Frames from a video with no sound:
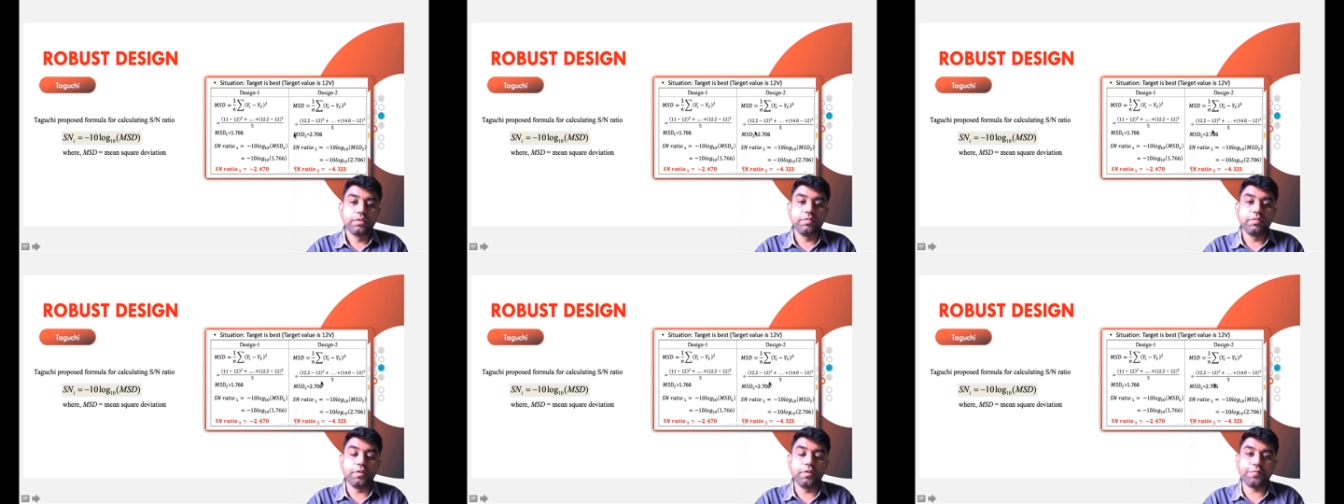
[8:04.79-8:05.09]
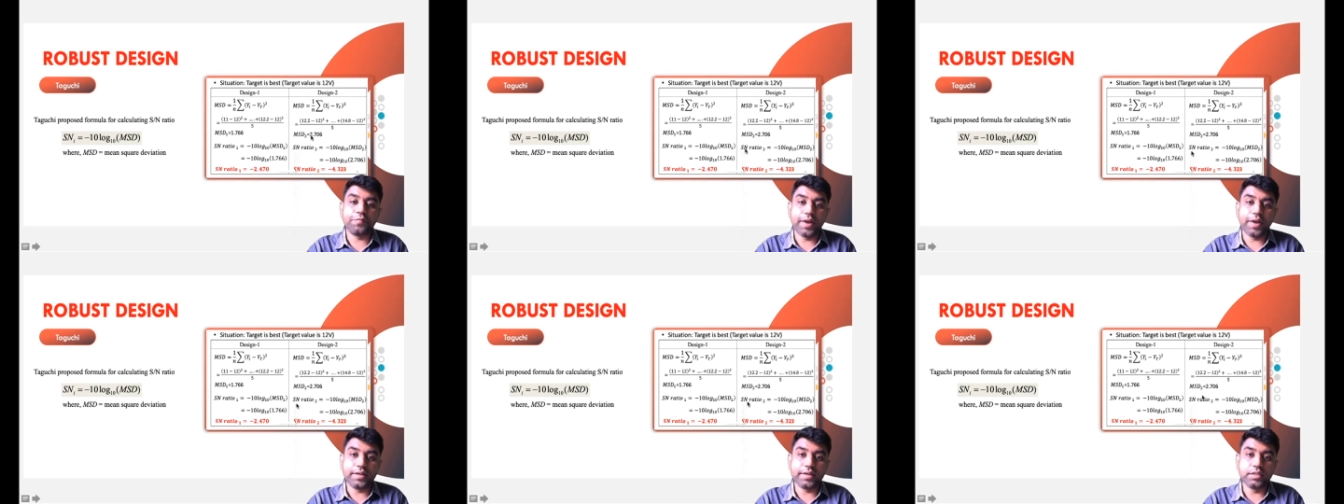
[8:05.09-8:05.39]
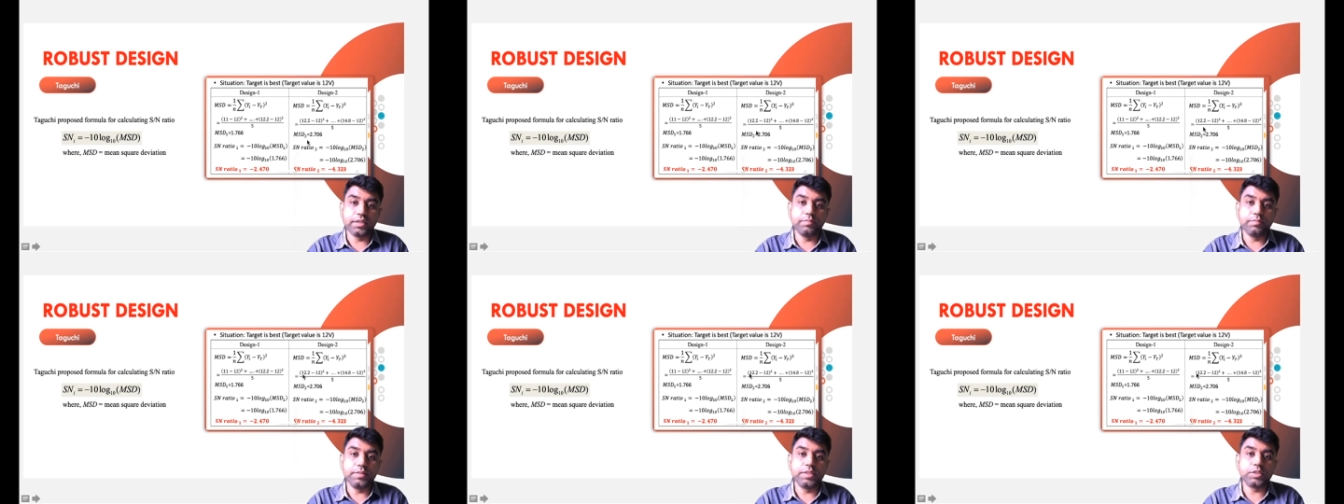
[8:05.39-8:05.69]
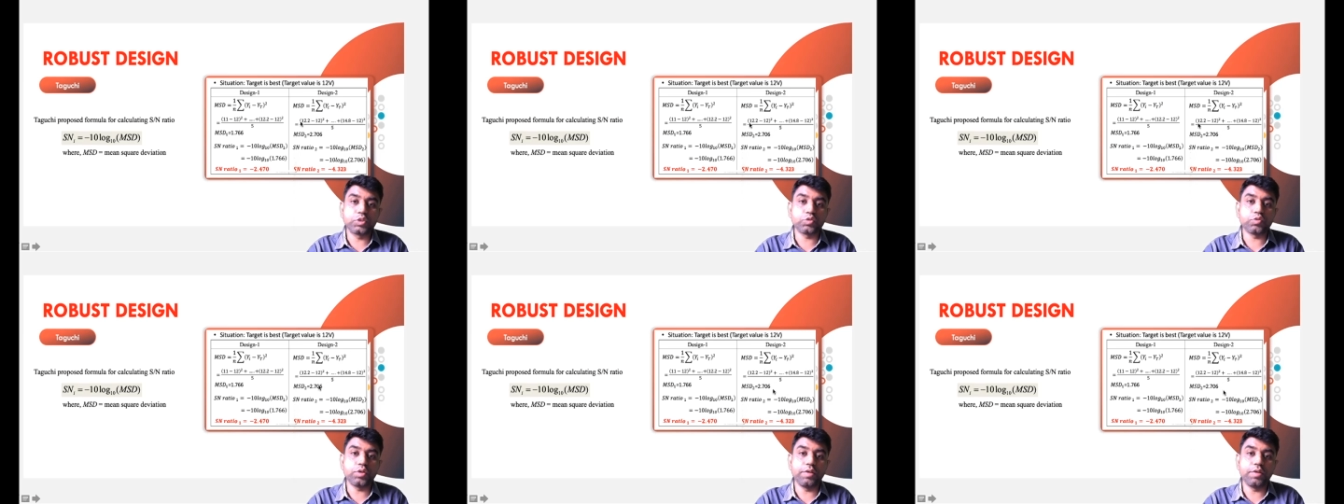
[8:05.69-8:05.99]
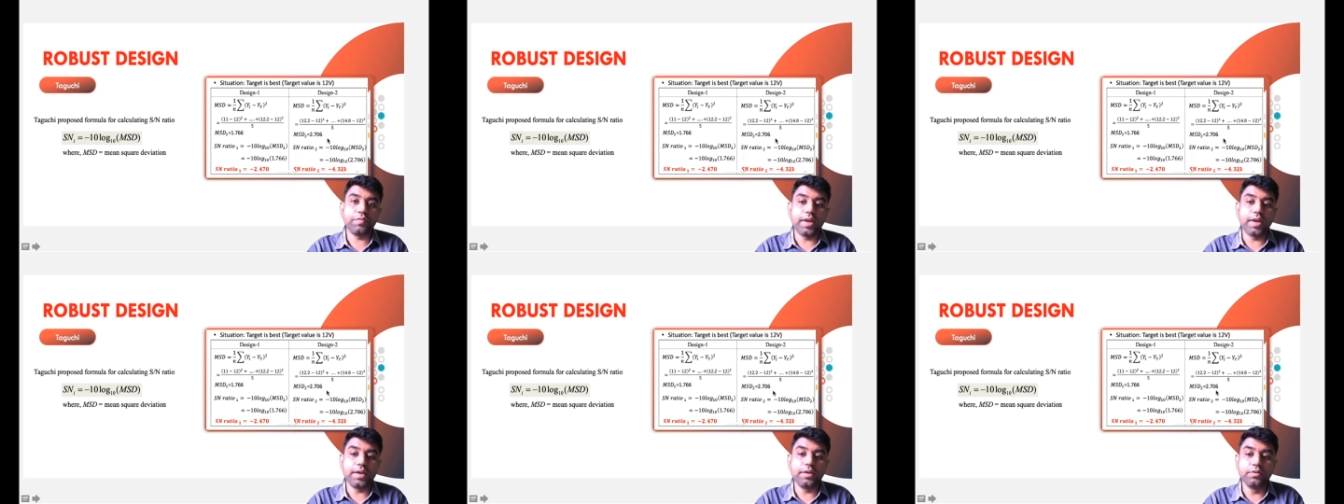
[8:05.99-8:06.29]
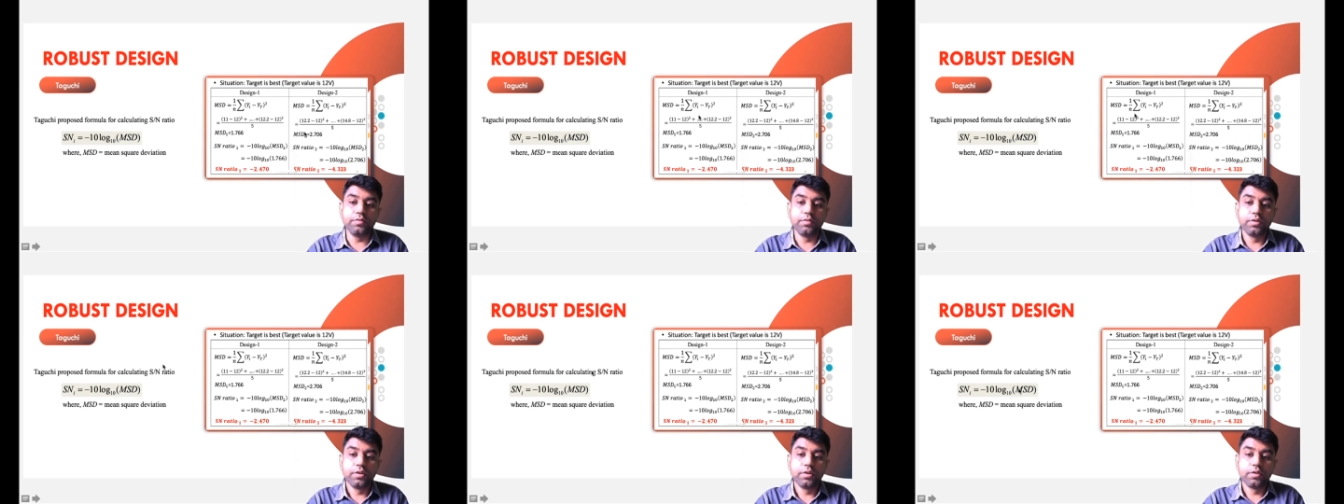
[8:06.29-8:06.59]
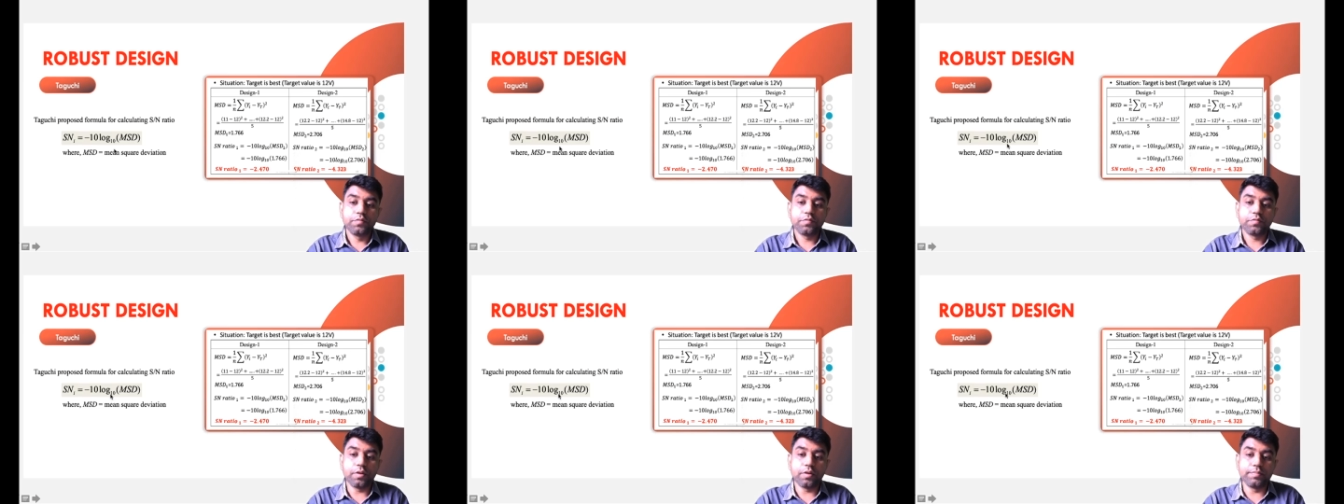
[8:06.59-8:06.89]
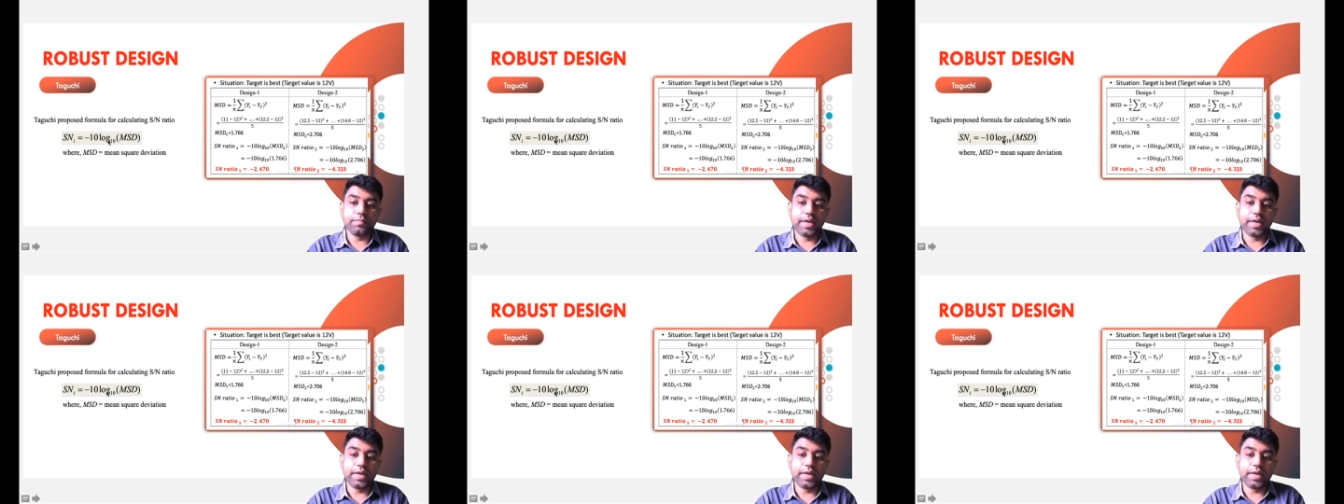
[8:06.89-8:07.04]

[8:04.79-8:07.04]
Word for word: We will find the mean square value. From